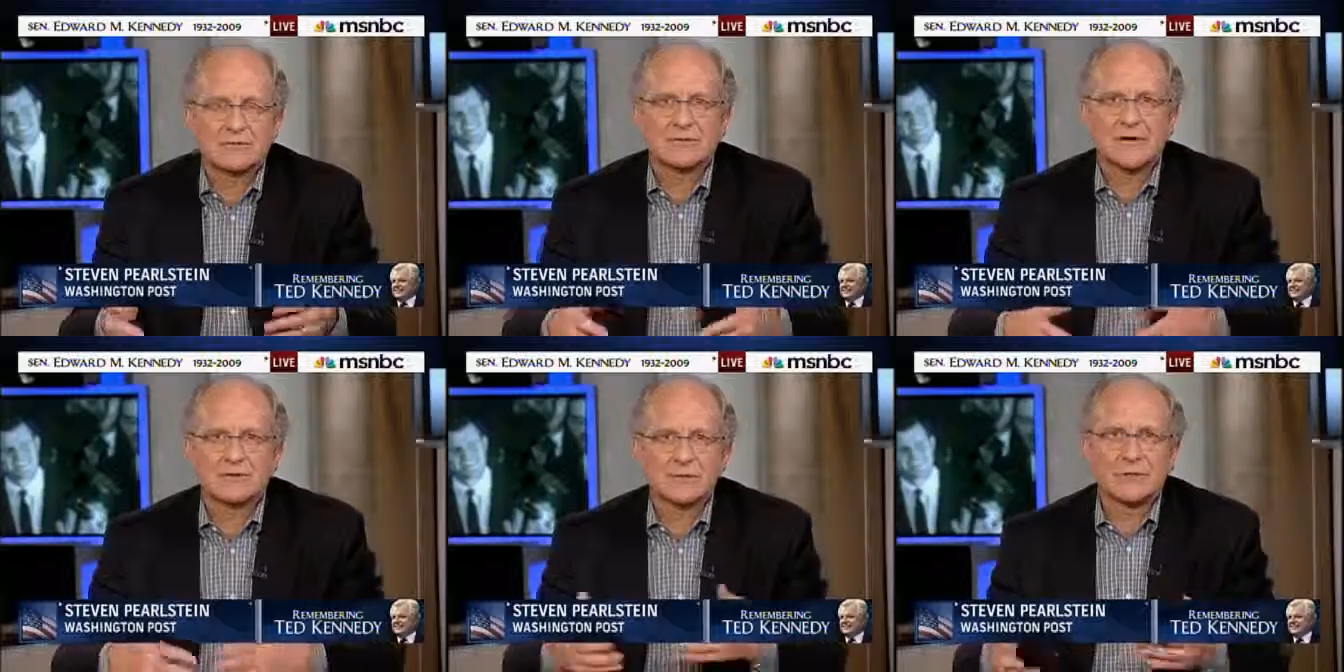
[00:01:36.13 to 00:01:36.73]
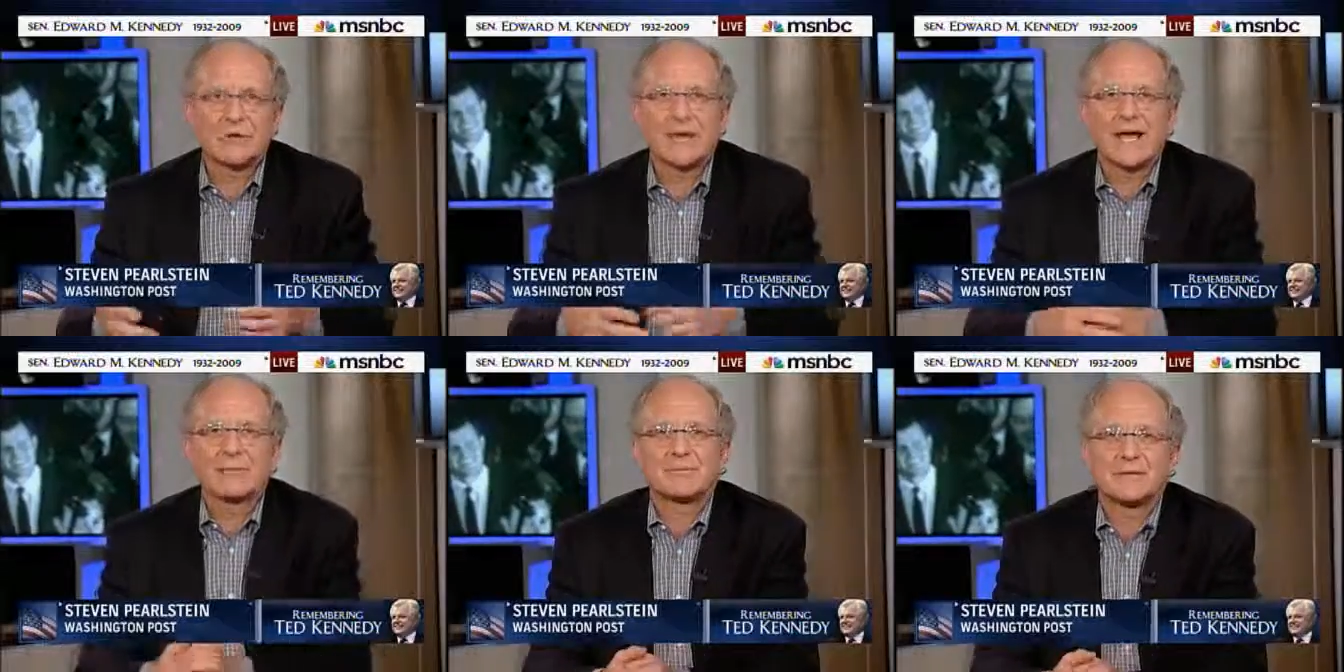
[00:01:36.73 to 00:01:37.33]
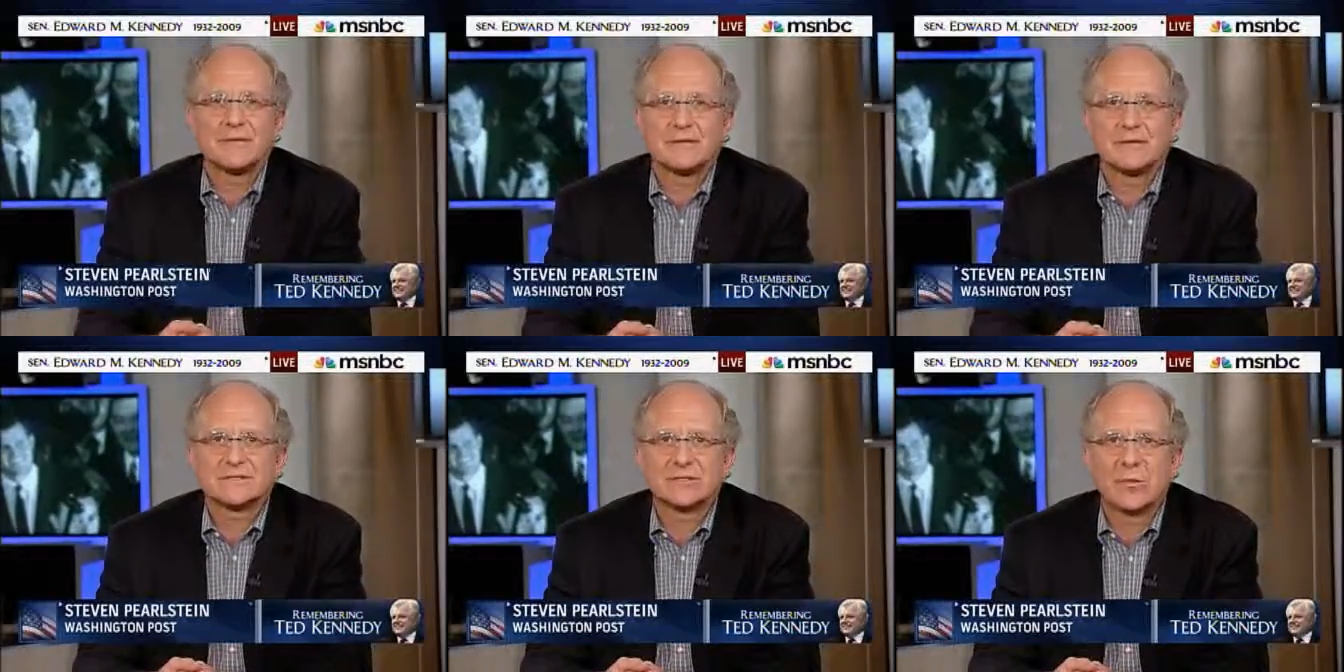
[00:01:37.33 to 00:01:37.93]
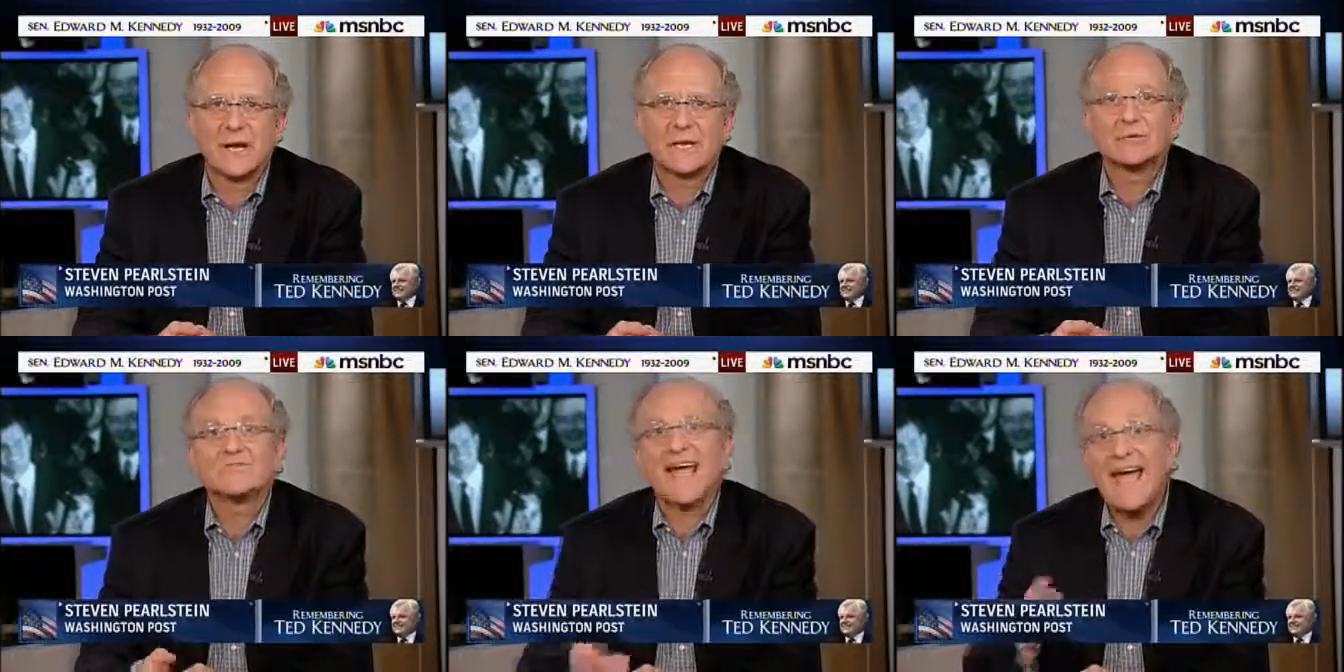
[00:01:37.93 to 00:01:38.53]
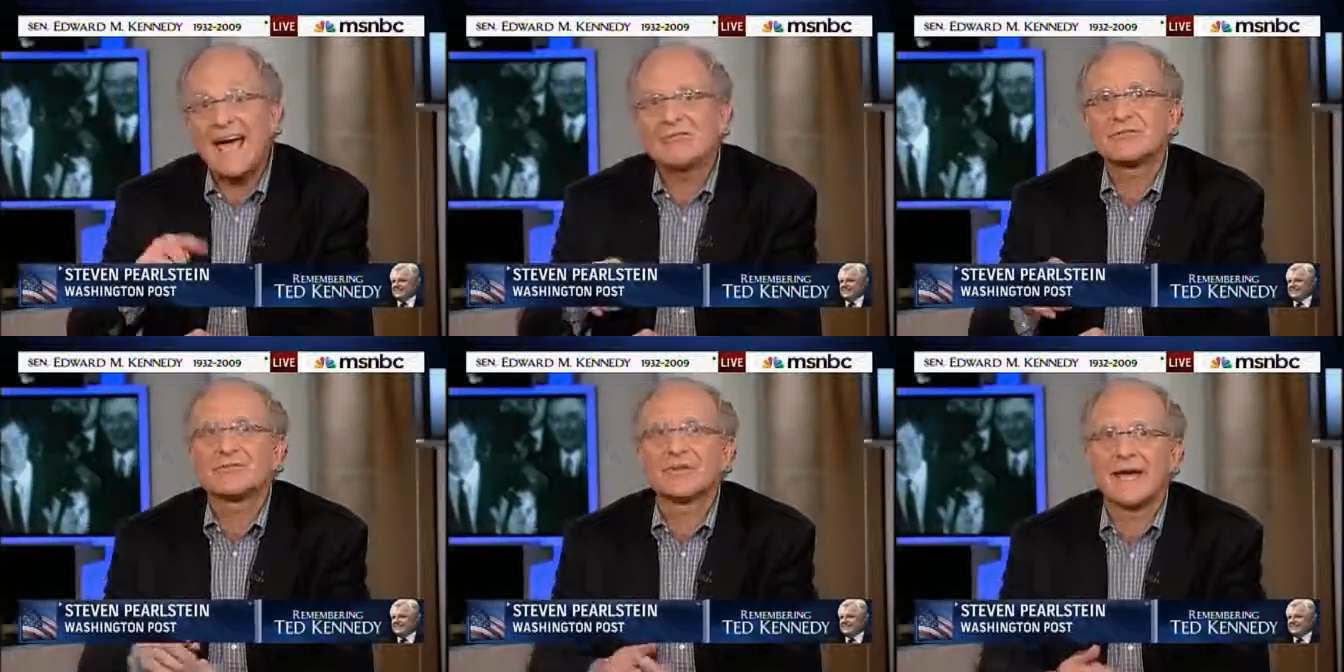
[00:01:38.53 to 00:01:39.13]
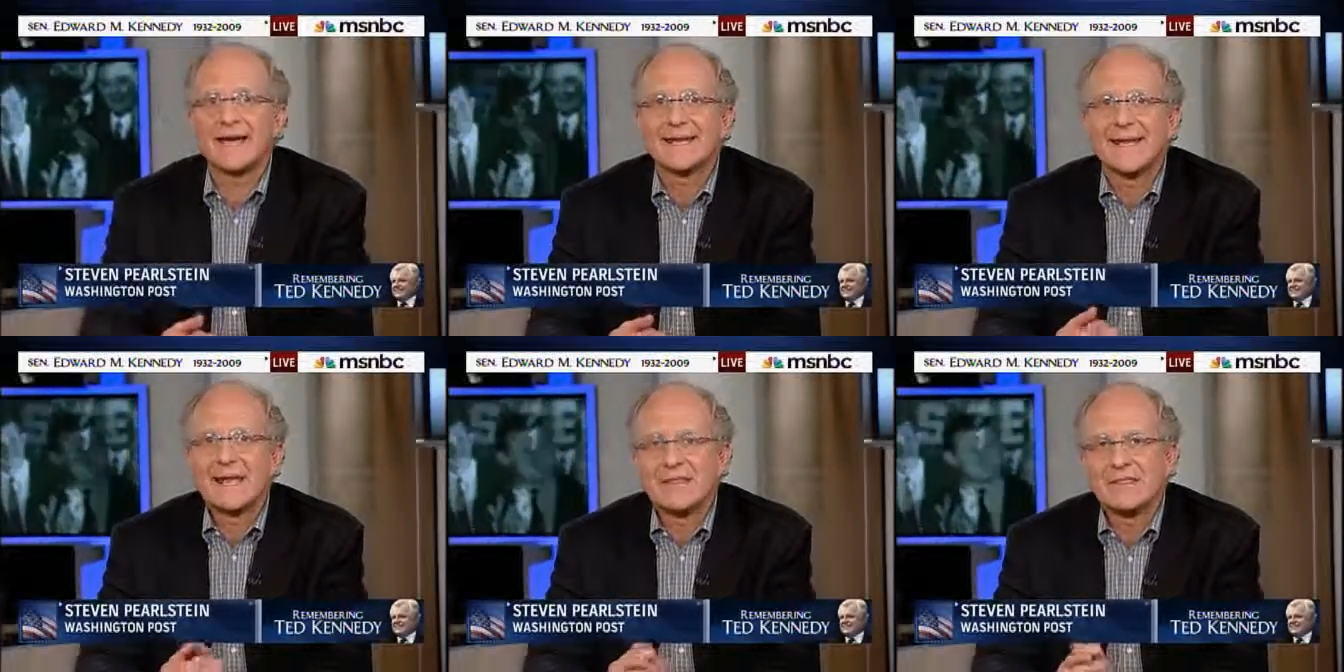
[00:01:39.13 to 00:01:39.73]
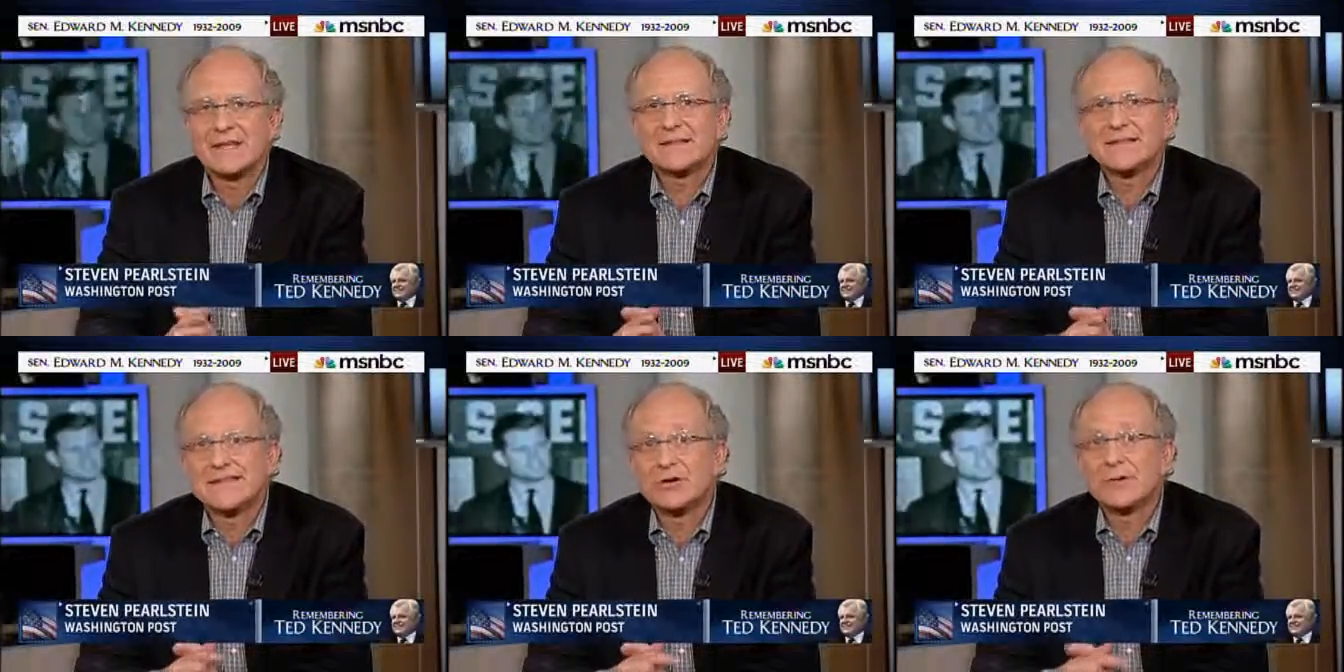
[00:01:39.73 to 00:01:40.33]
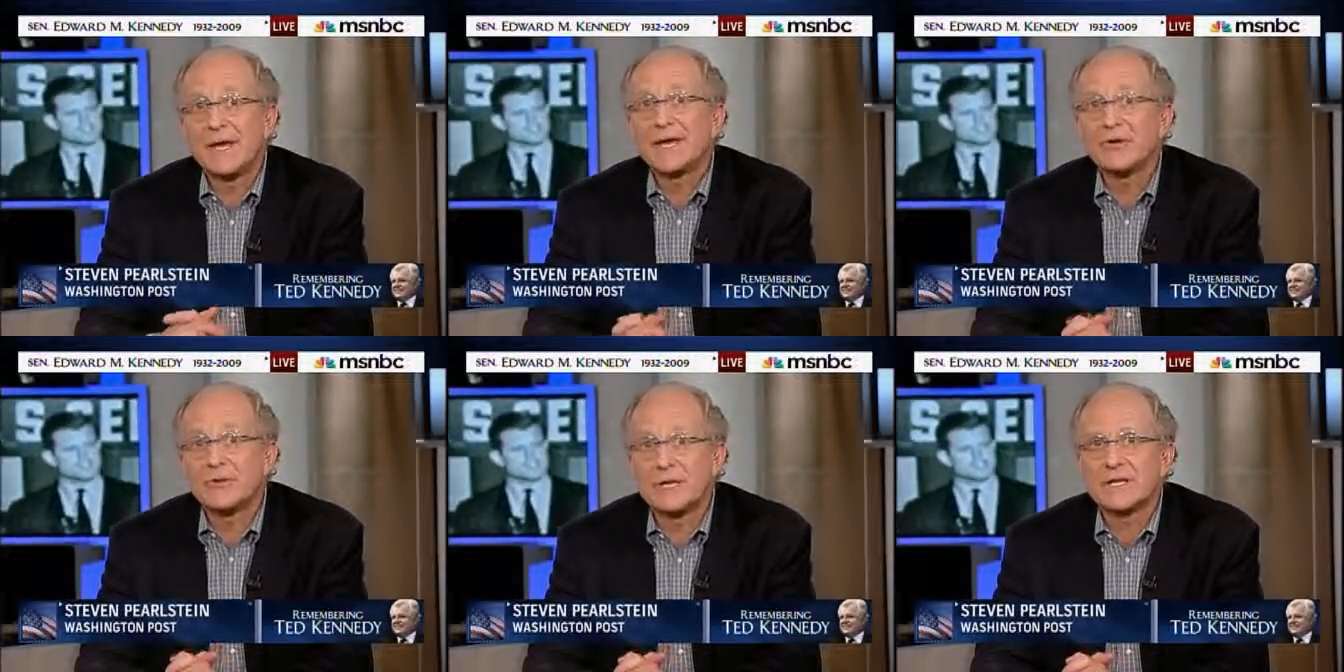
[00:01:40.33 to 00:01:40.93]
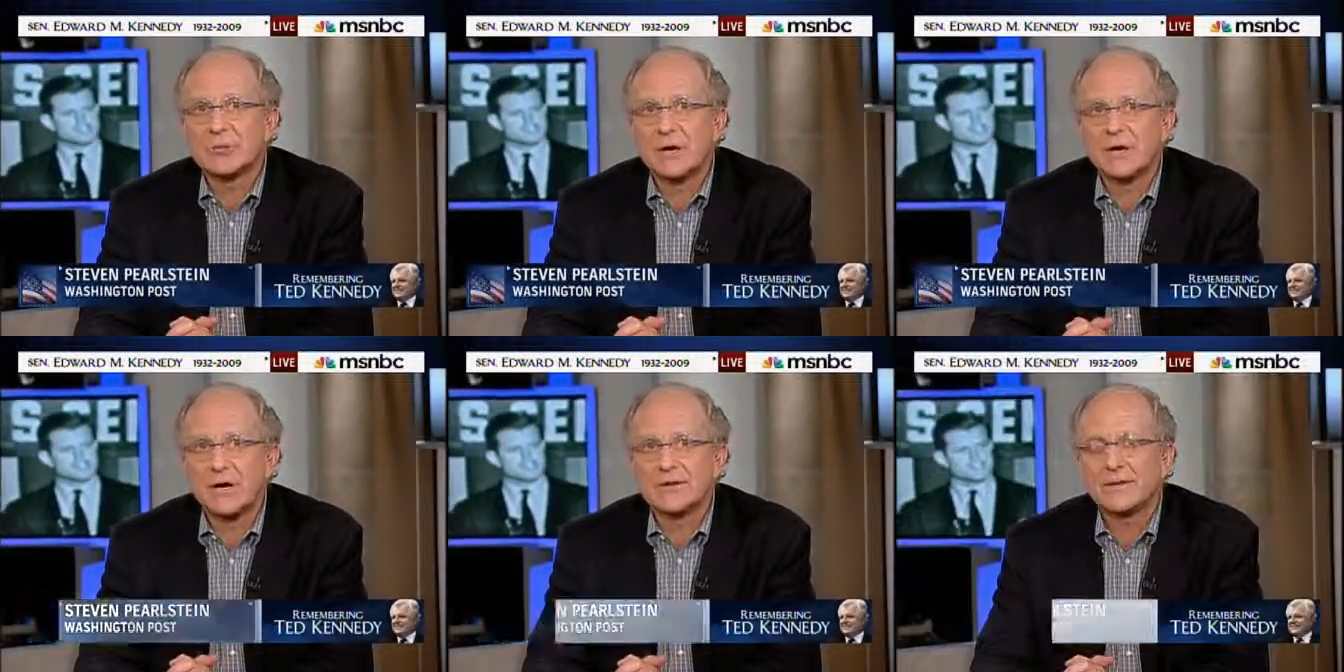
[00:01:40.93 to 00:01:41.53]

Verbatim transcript: was held. We know what happened there. Nixon won. It was after that that the deal making really went on.